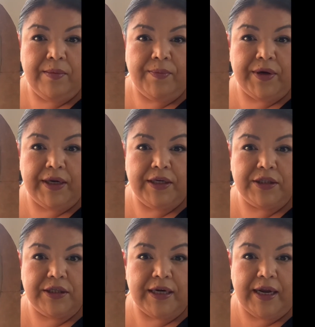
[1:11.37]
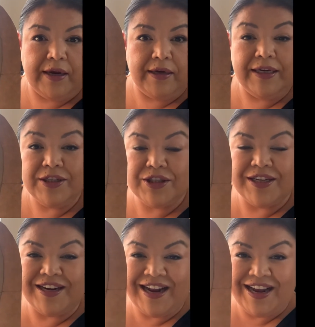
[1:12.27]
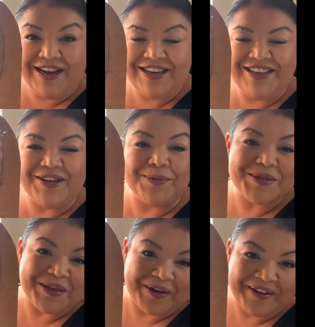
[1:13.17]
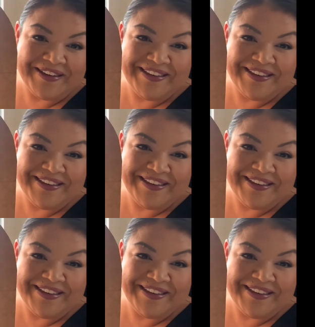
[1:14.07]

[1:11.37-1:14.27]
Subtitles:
but an inch and a half, I'm sorry,